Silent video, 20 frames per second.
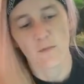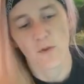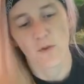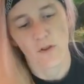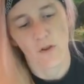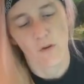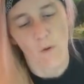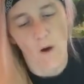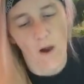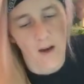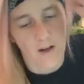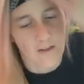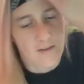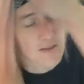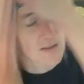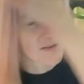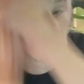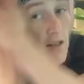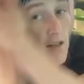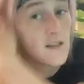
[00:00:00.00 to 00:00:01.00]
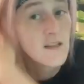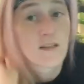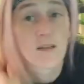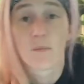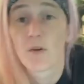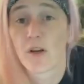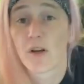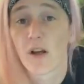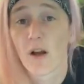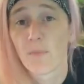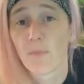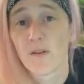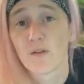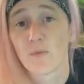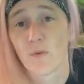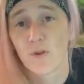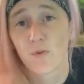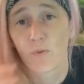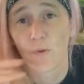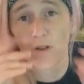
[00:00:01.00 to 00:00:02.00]
Moon Aquatics says I need some of your guppies.
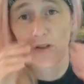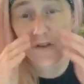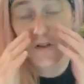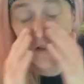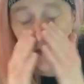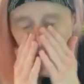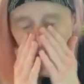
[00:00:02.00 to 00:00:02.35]
Which ones do you